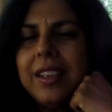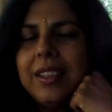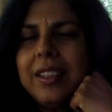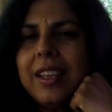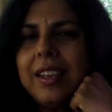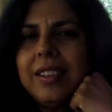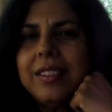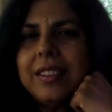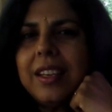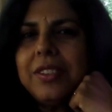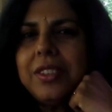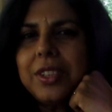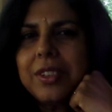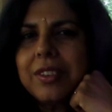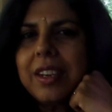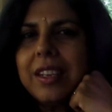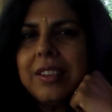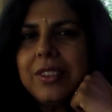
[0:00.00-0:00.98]
that is such a
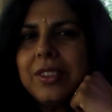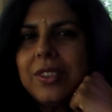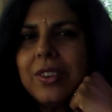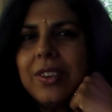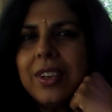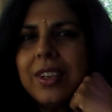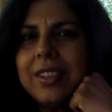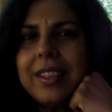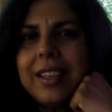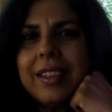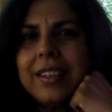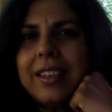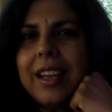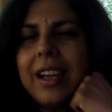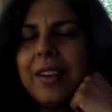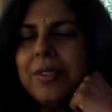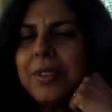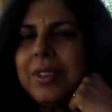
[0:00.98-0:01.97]
great joy that
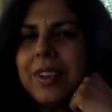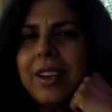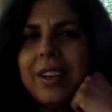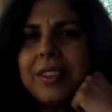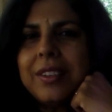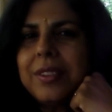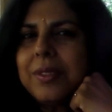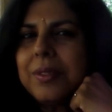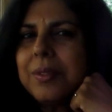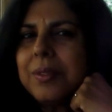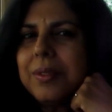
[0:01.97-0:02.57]
I would not